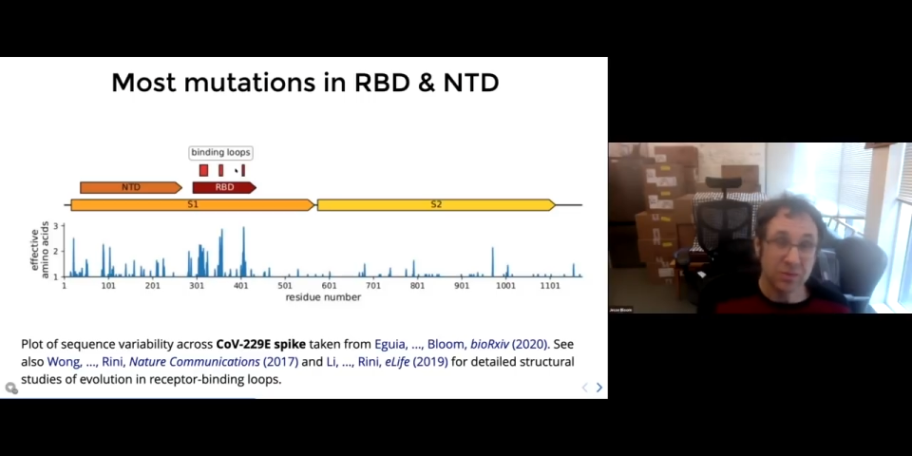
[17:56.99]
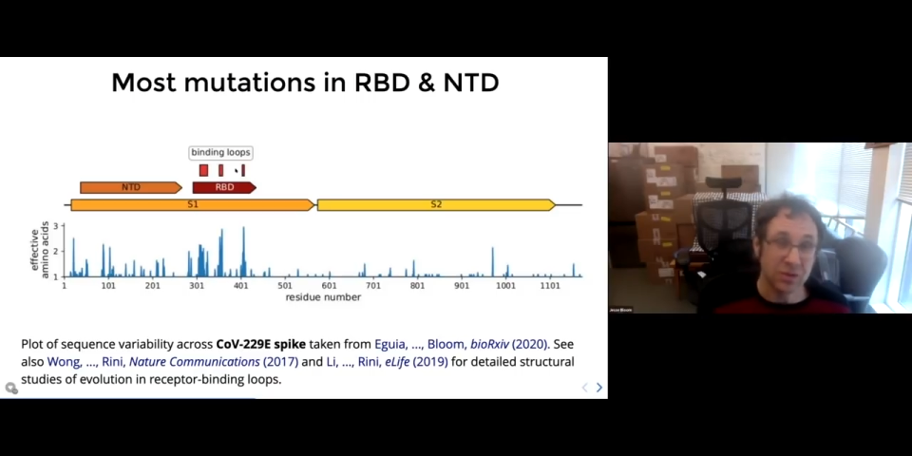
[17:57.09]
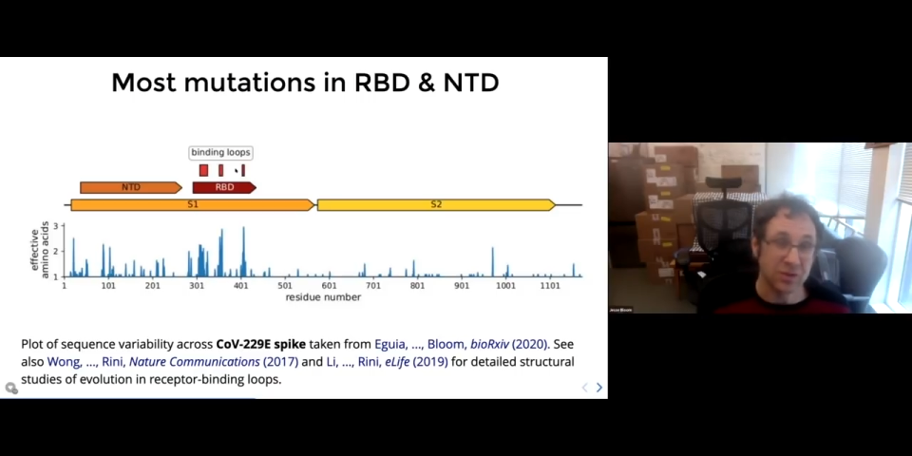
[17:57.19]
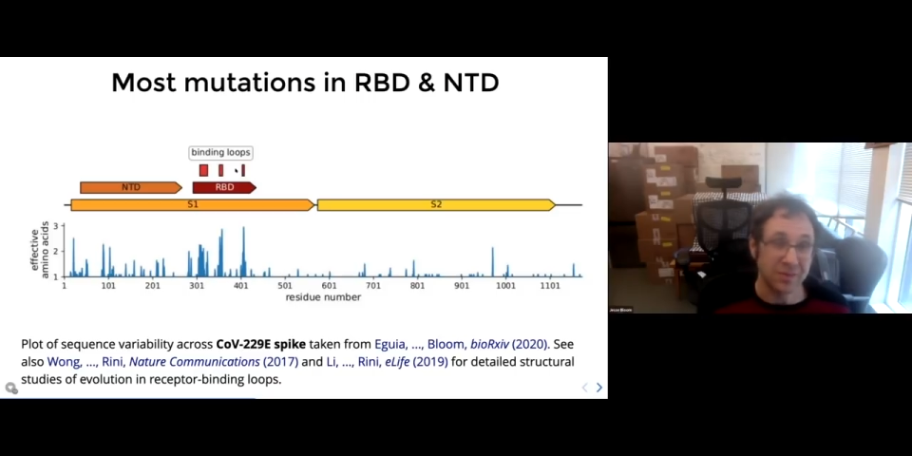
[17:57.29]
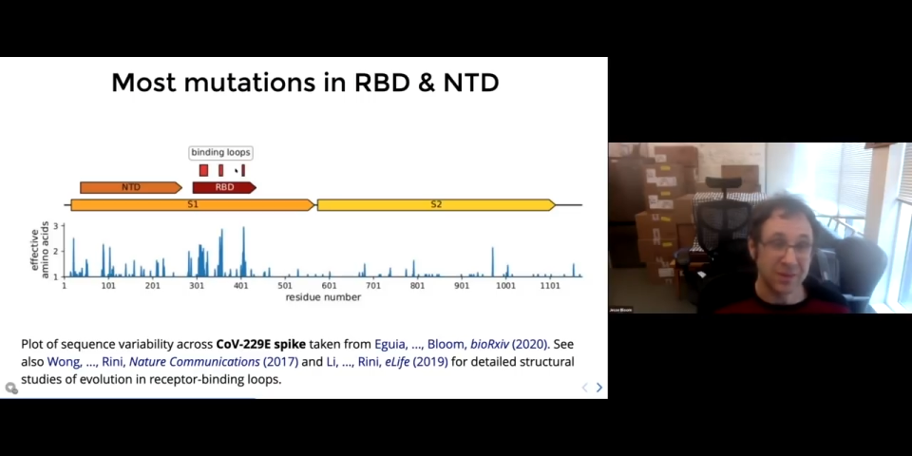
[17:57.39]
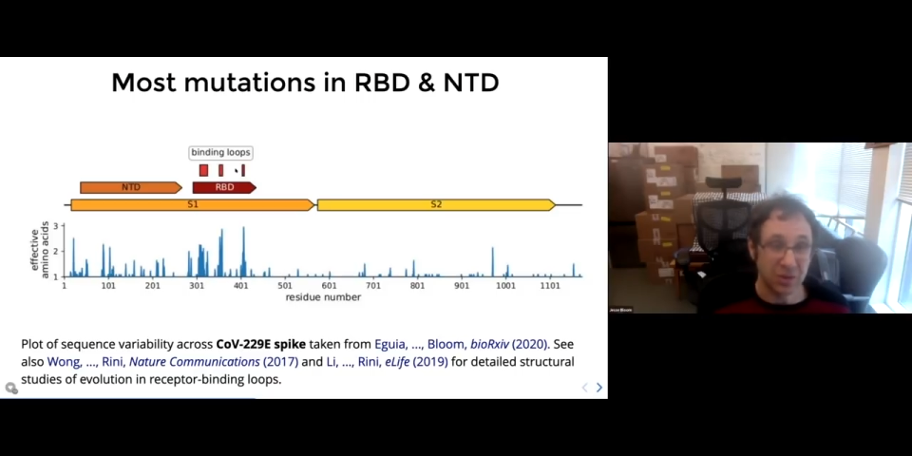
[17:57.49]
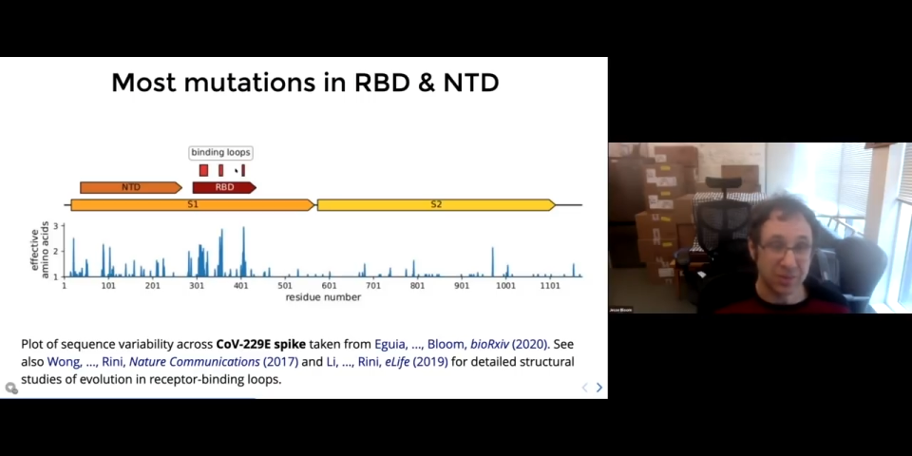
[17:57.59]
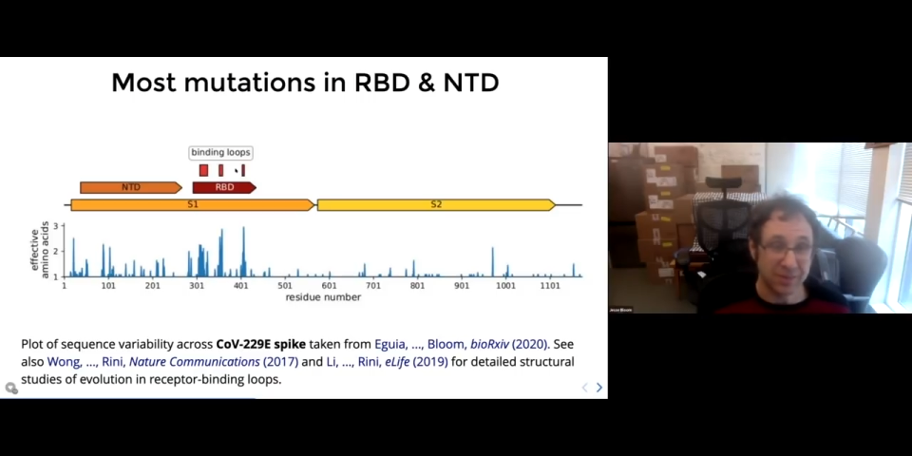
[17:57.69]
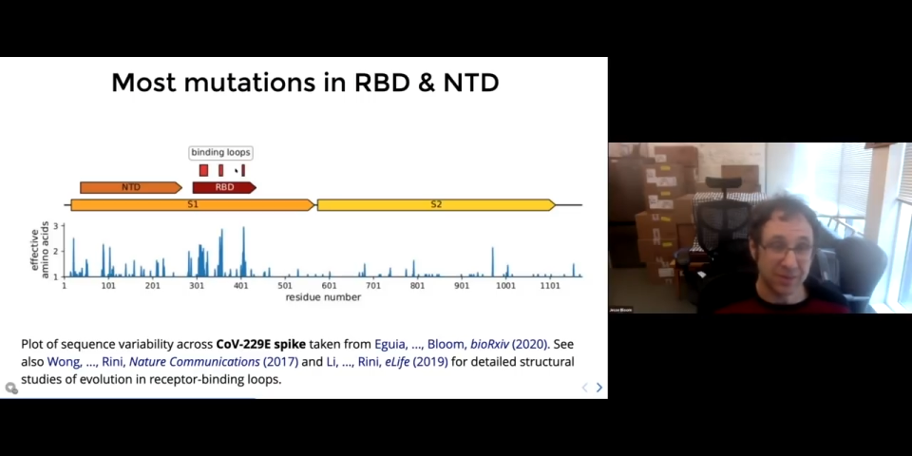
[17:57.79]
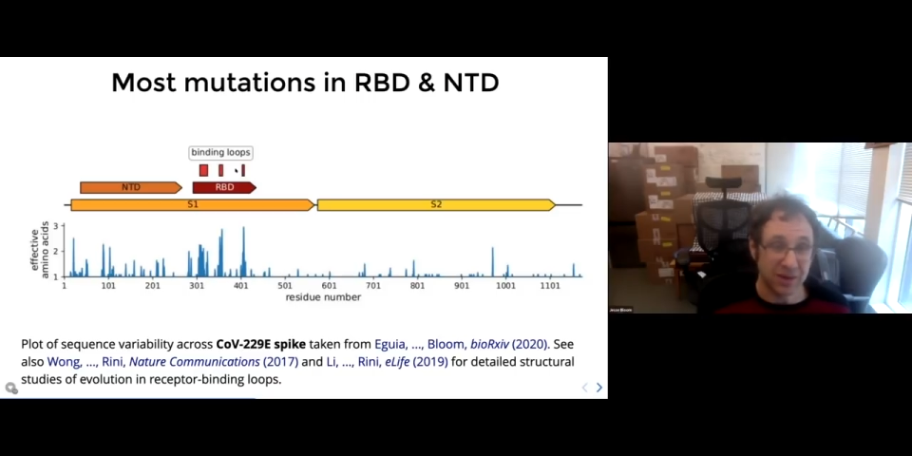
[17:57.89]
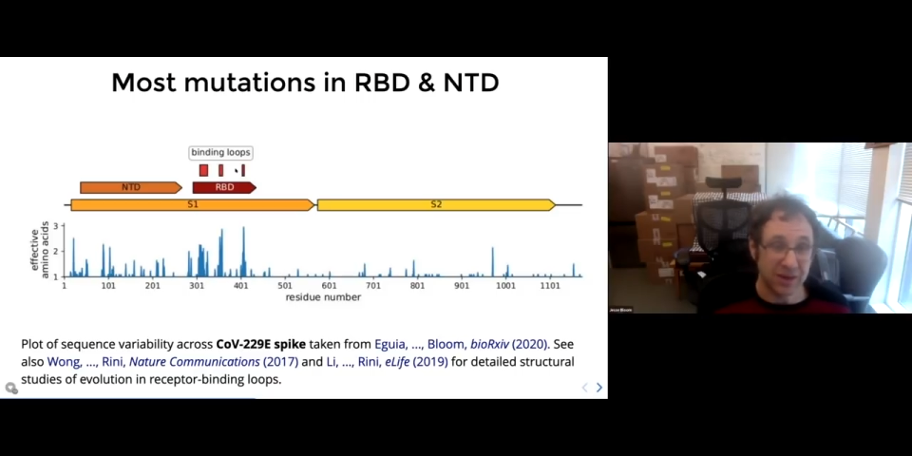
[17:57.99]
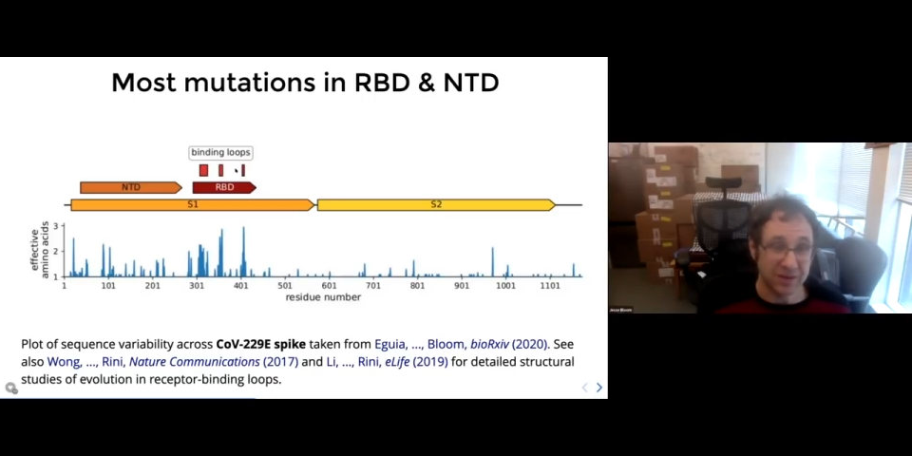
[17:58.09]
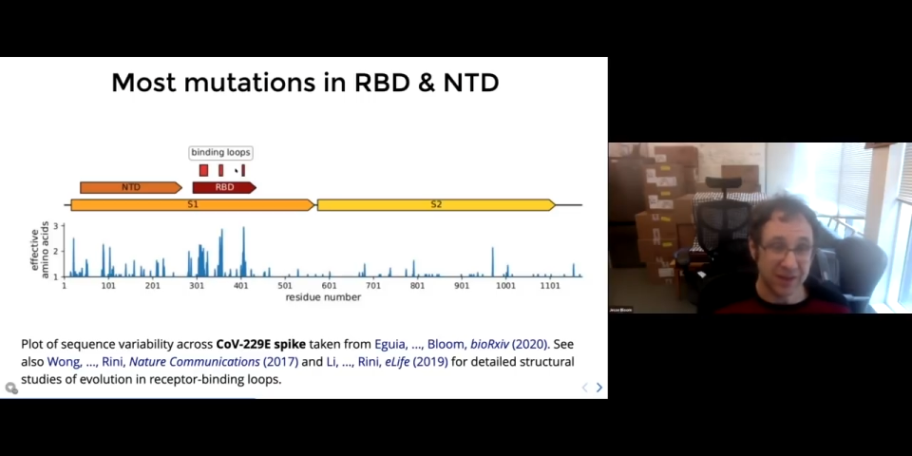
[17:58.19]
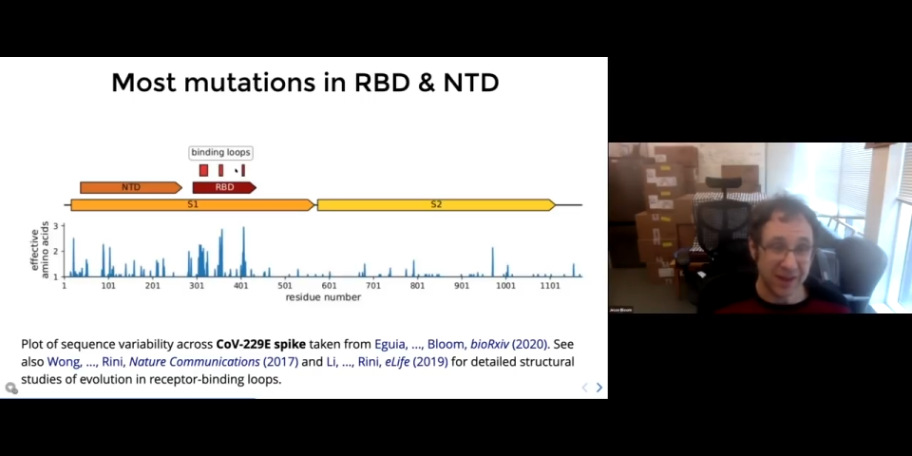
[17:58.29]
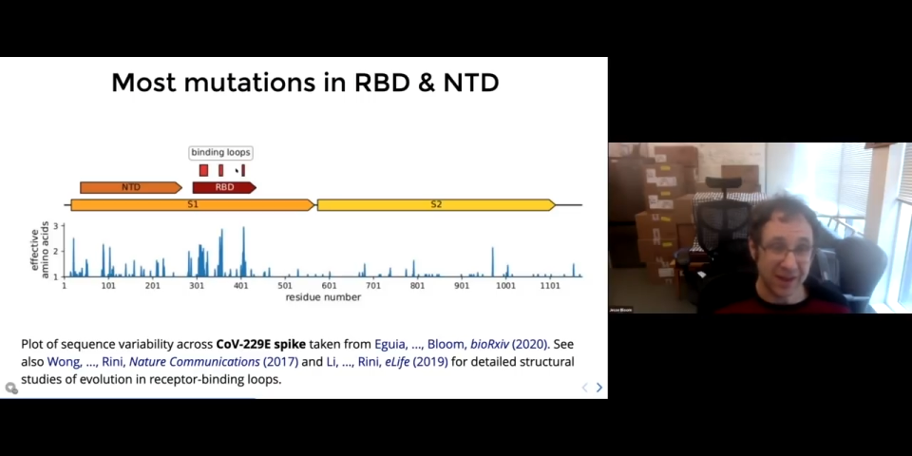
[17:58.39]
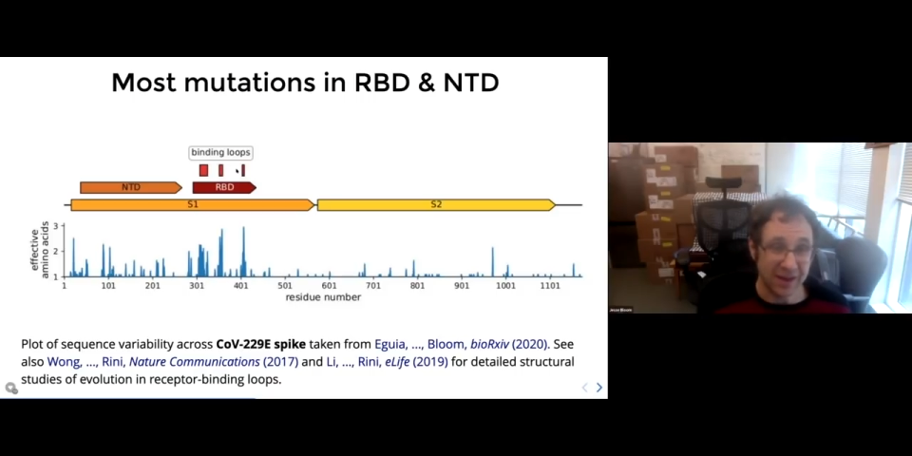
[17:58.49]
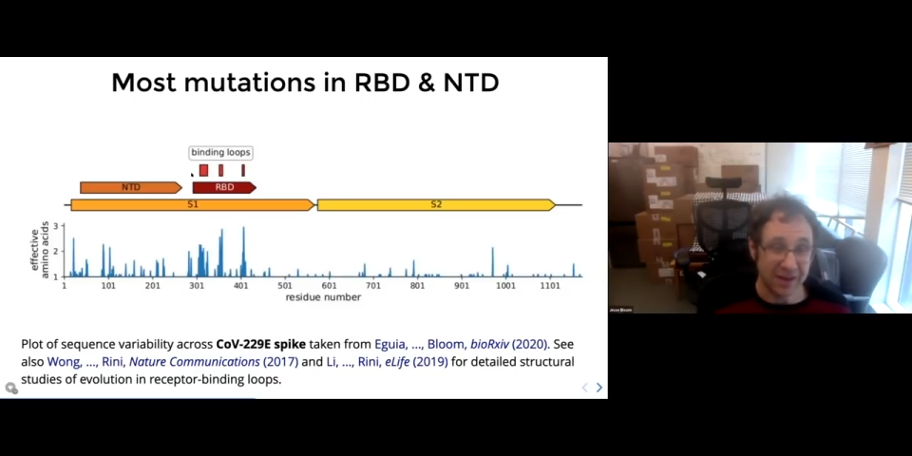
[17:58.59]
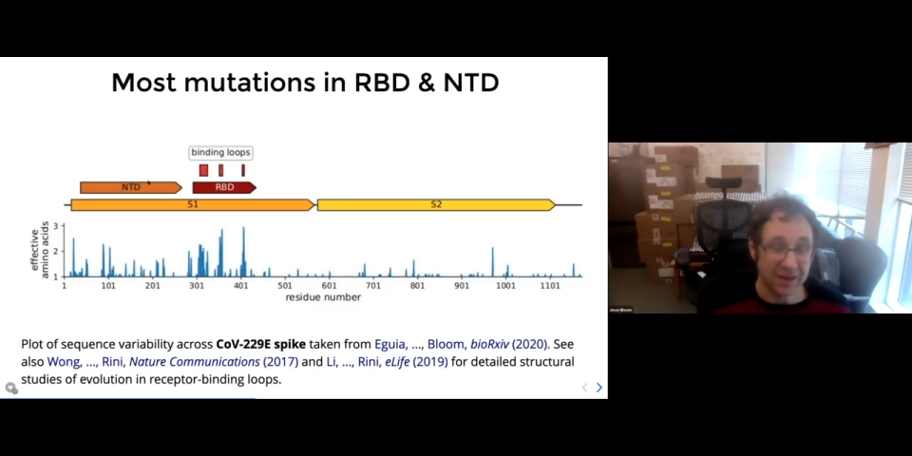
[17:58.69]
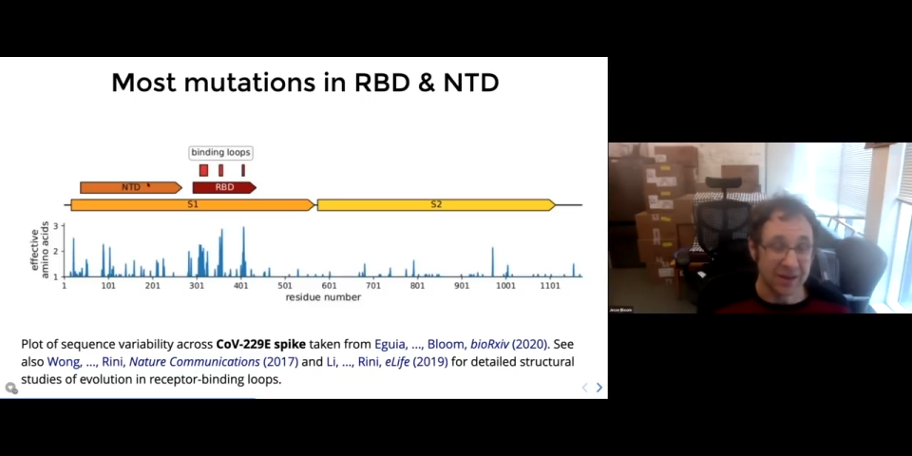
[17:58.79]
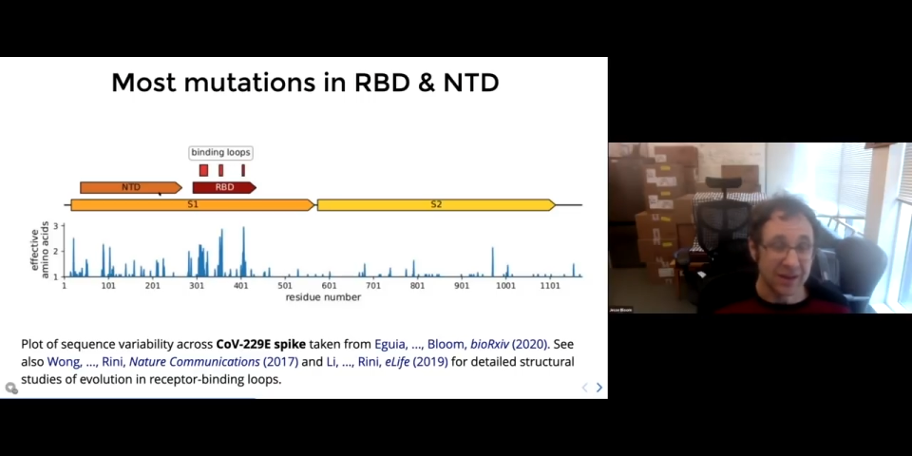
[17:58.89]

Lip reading: which is aminopeptidase N,